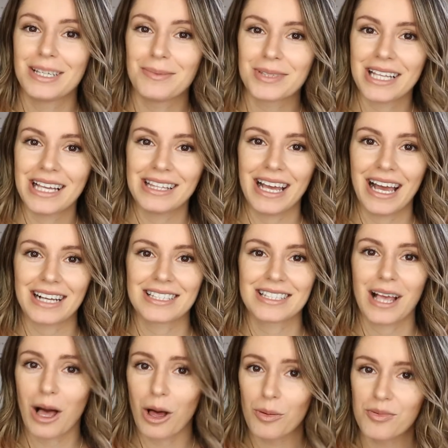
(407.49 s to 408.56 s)
tips and hacks
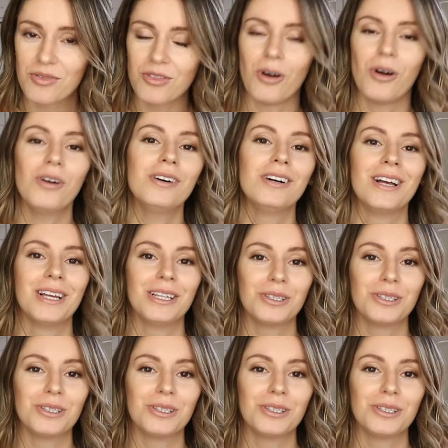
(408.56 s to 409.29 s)
helpful.